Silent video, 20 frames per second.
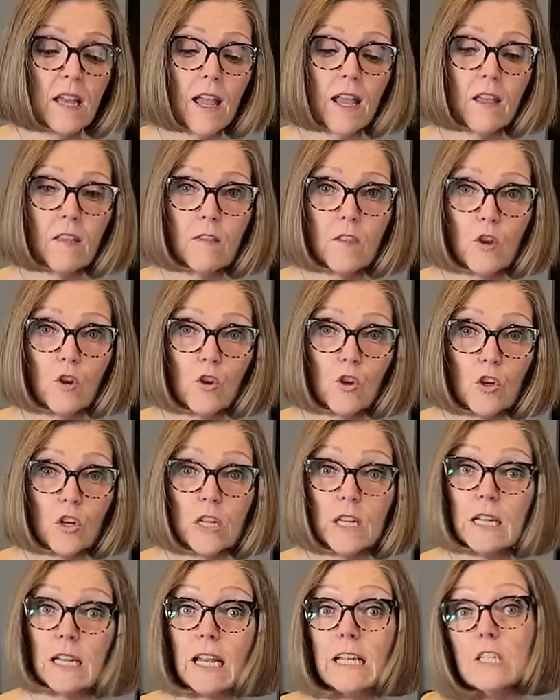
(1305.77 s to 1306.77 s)
and they're
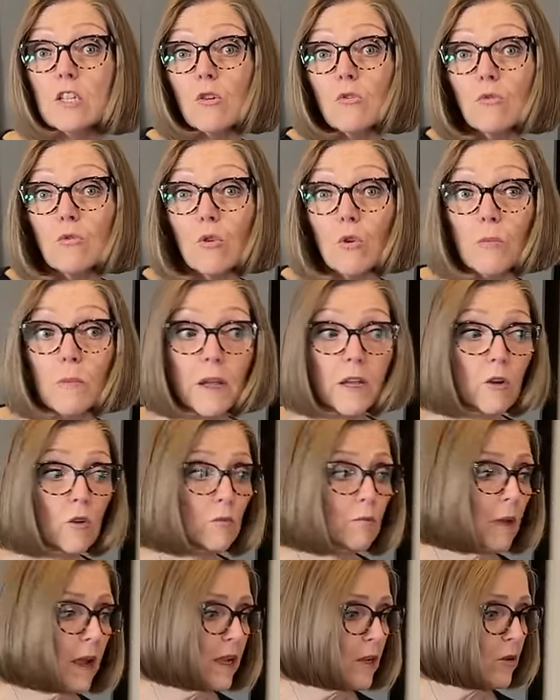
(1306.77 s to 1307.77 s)
good. And I don't grow my
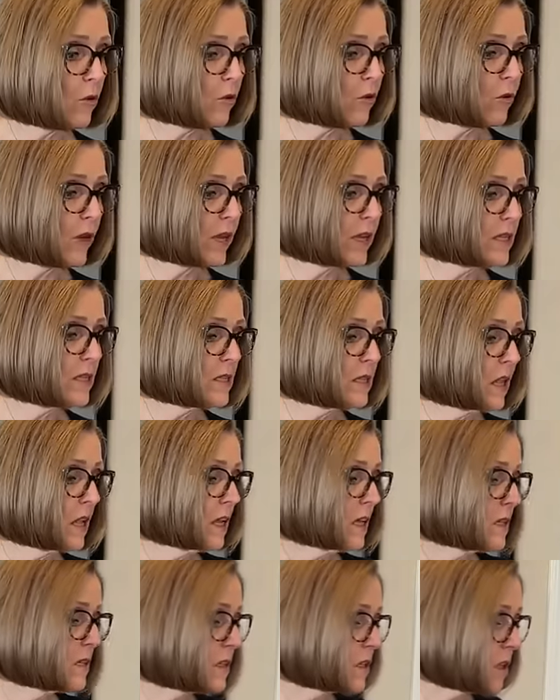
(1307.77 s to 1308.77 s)
own microgreens,
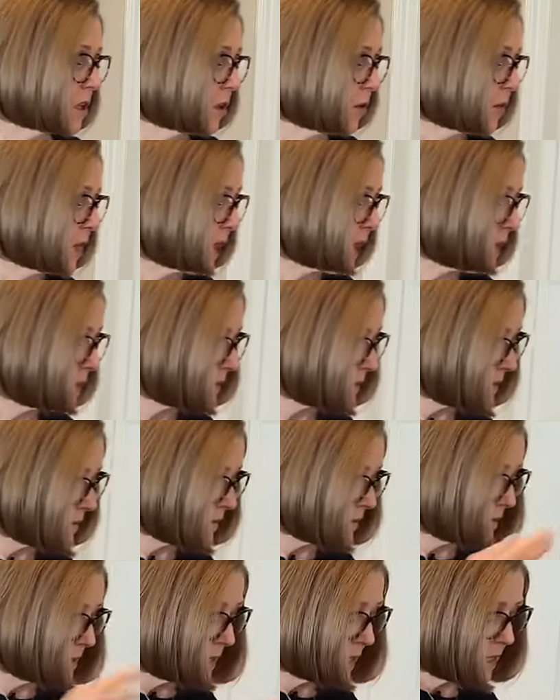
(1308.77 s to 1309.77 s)
so that
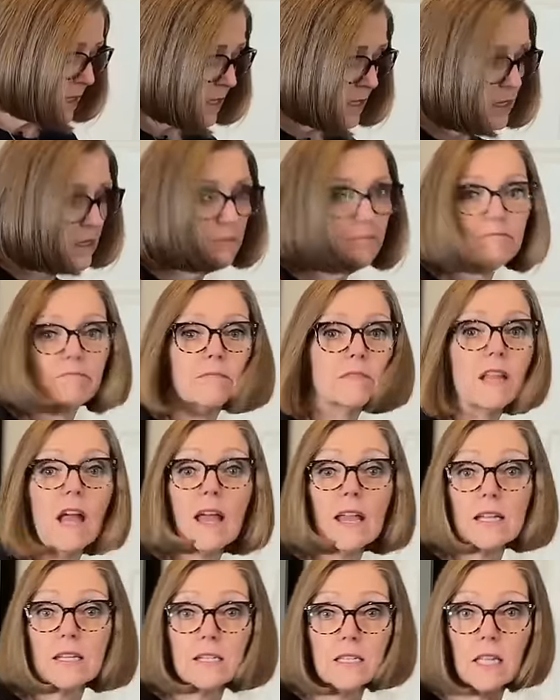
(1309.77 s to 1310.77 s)
is
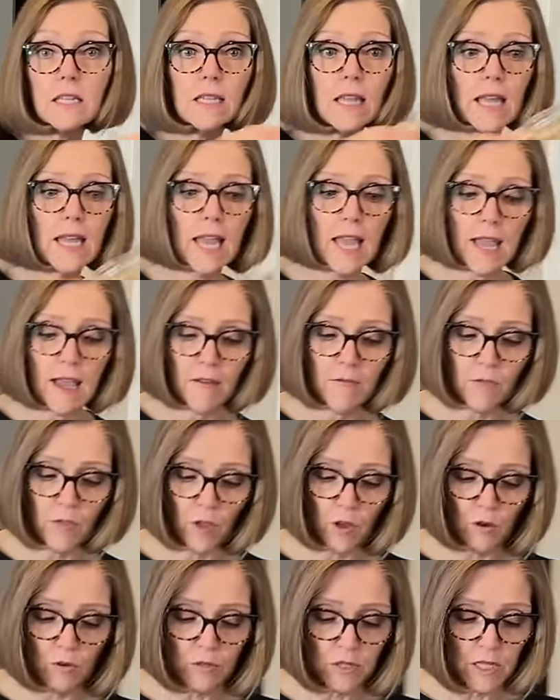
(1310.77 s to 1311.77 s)
nice that they have
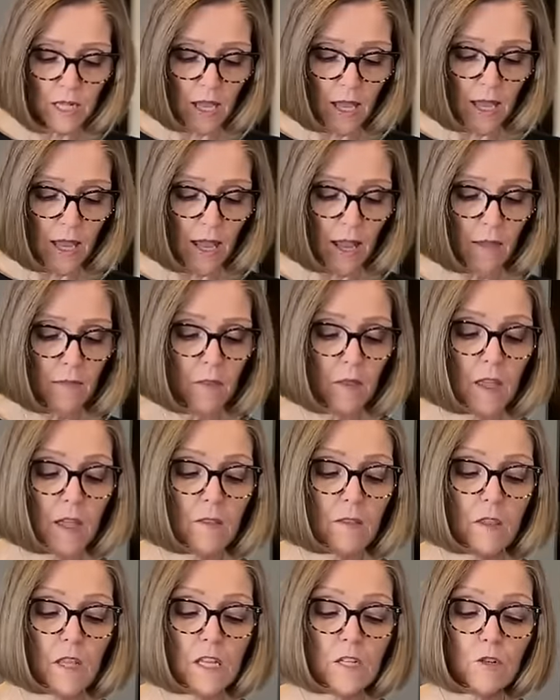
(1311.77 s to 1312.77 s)
those. And
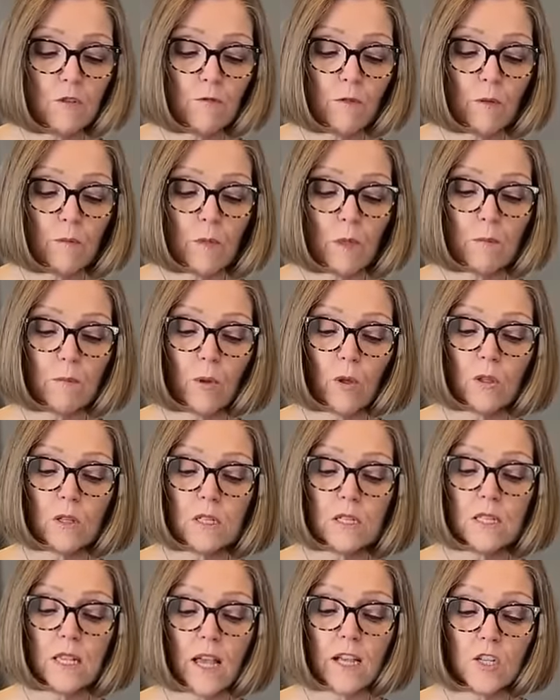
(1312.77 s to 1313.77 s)
then these are from the bulk
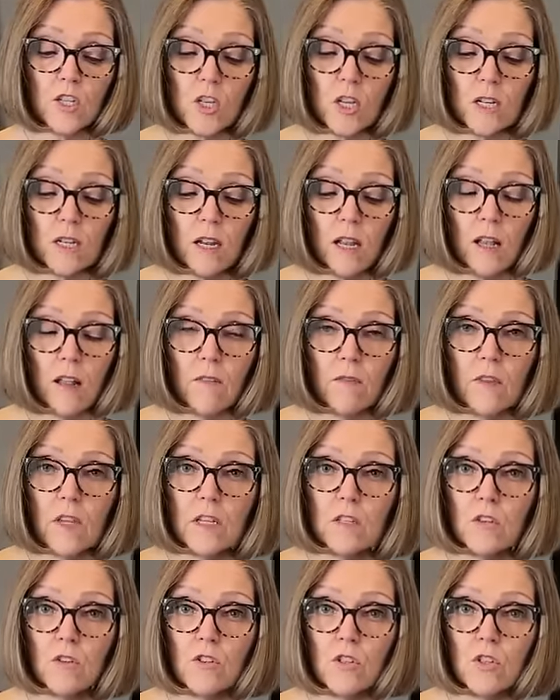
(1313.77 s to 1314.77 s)
section.
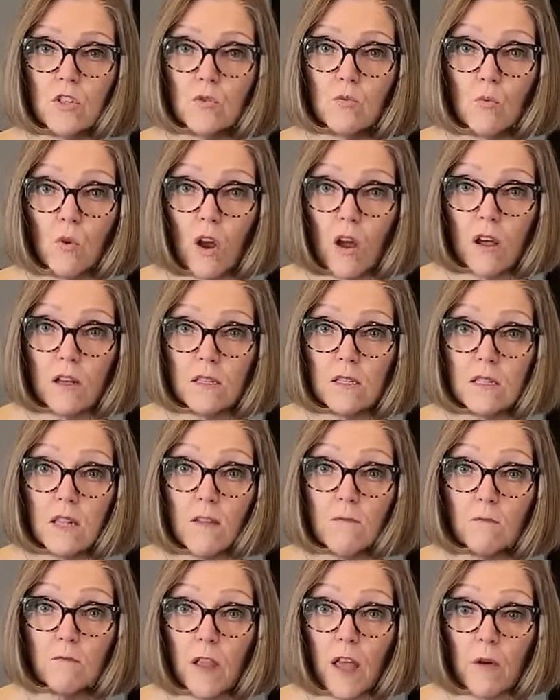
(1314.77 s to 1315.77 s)
These are just raw
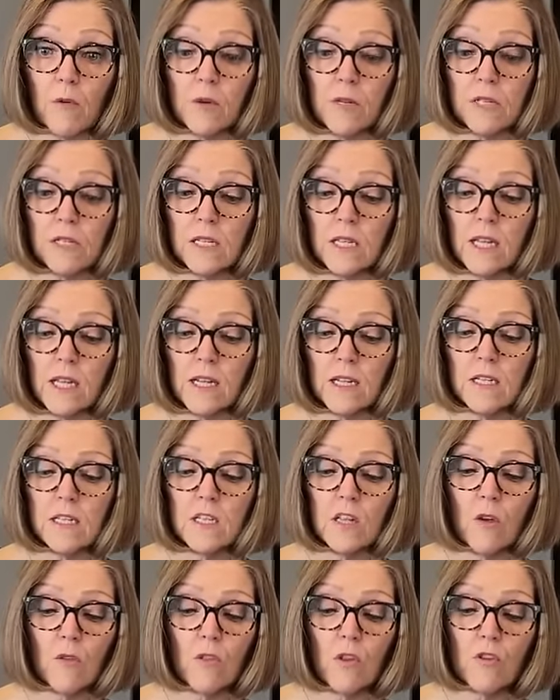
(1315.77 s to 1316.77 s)
sunflower seeds,
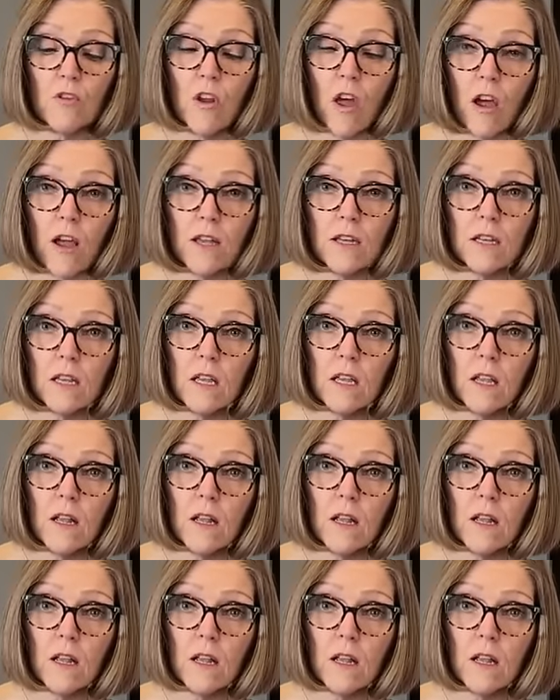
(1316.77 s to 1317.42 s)
so they're not